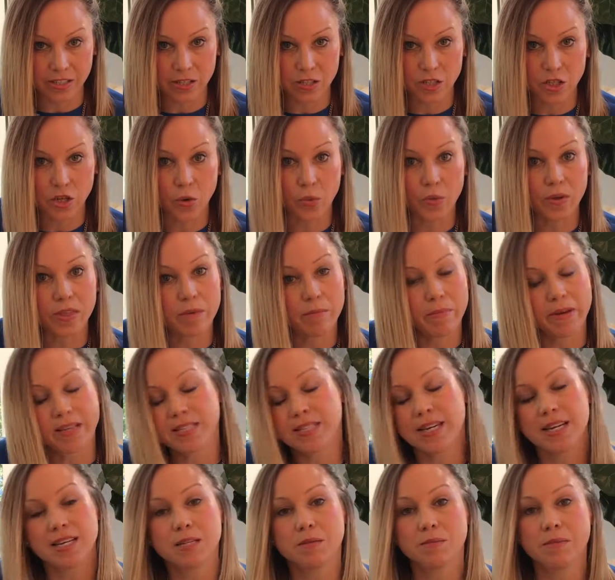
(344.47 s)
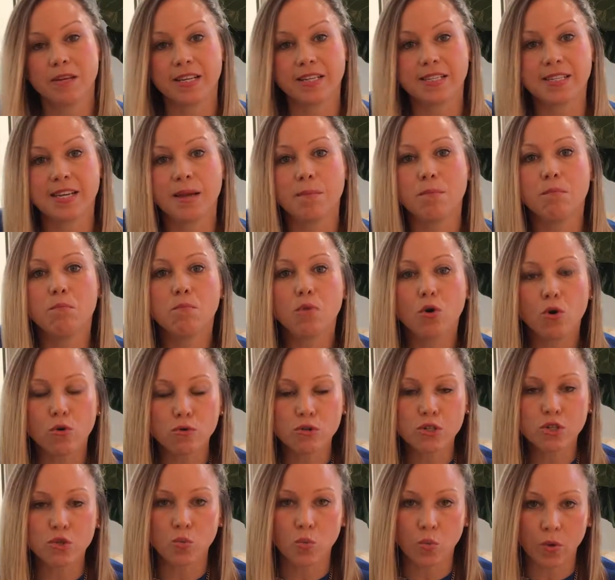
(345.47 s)
So with a mastectomy, I'd say
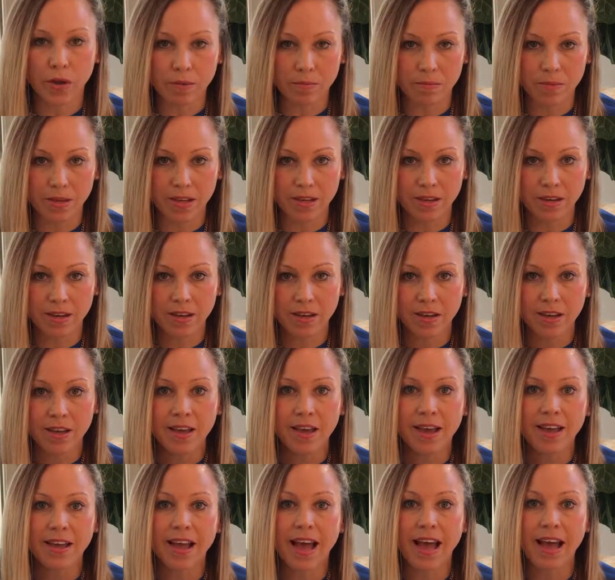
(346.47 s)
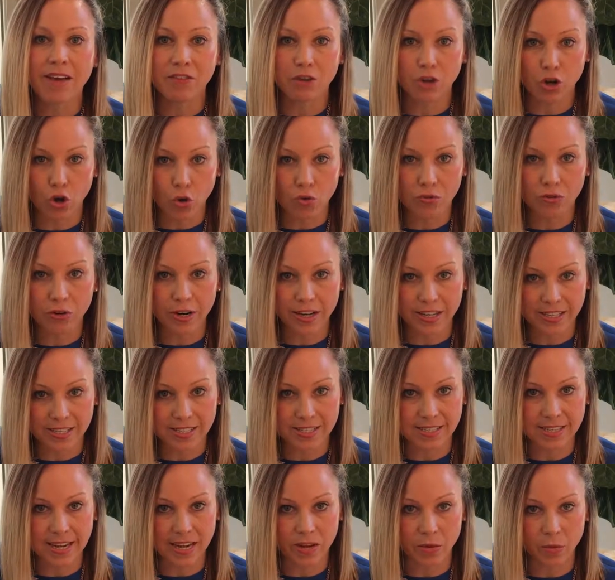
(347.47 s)
most women have an overnight
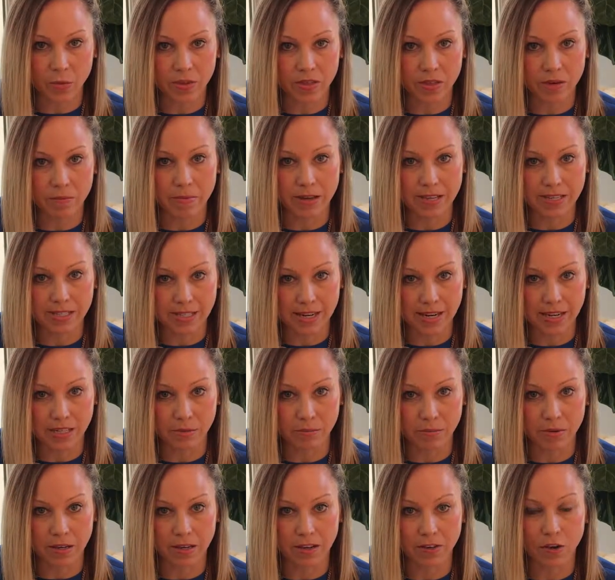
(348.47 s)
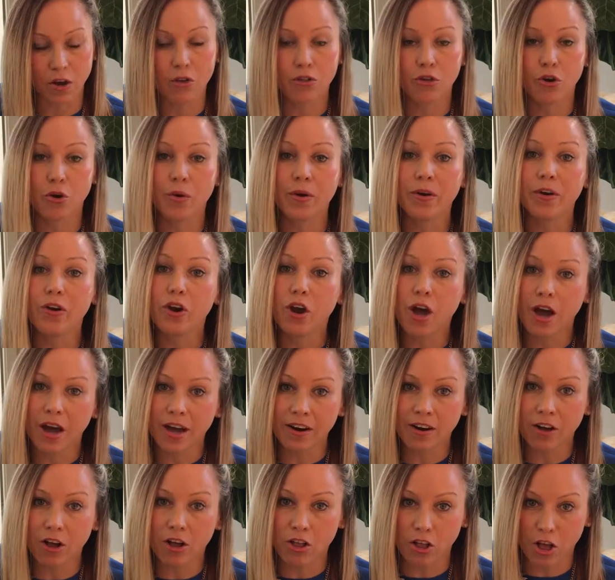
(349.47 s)
stay with a mastectomy, although not
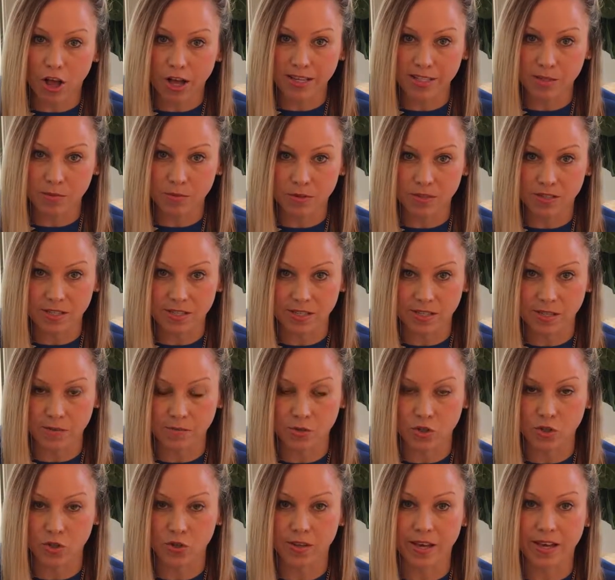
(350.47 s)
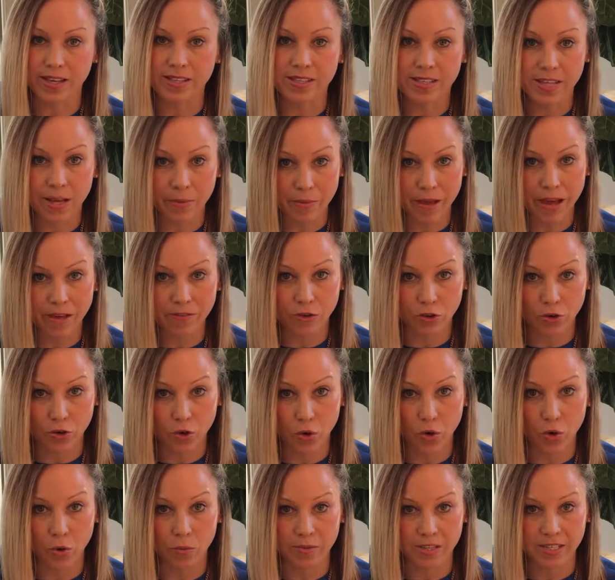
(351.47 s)
all hospital systems do that. Some have you go
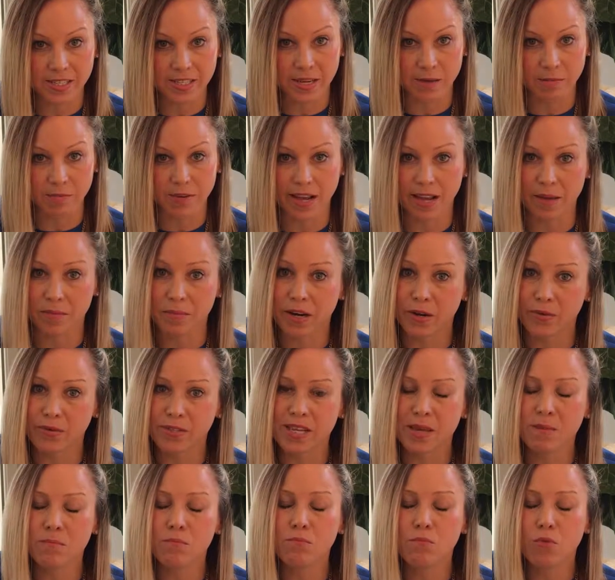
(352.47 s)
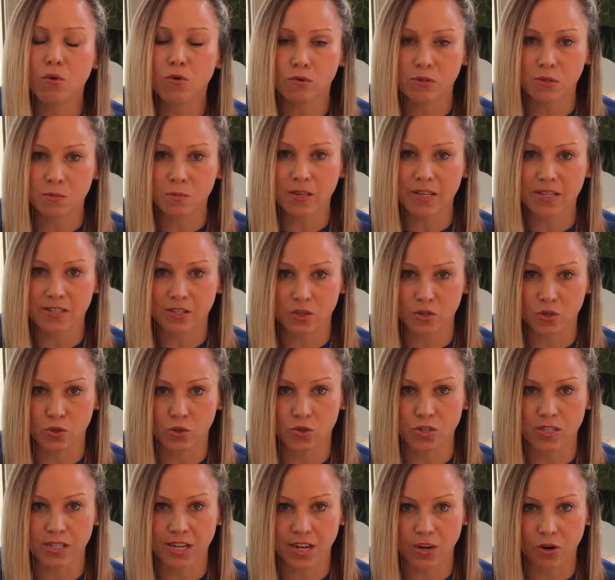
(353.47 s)
home the same day, but I would say most places you
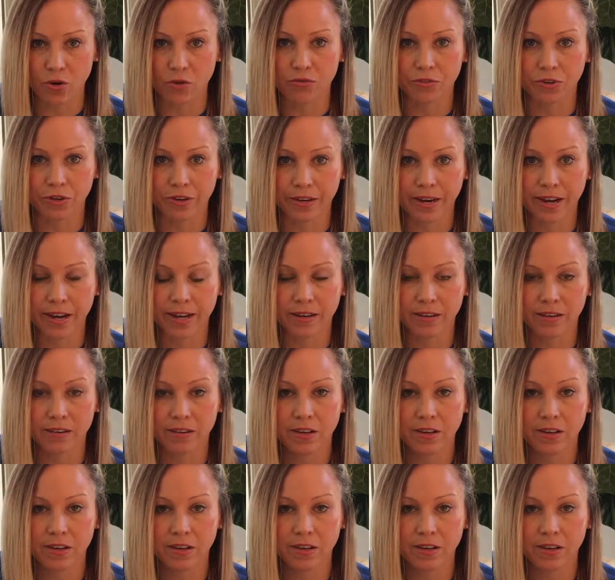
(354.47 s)
stay overnight.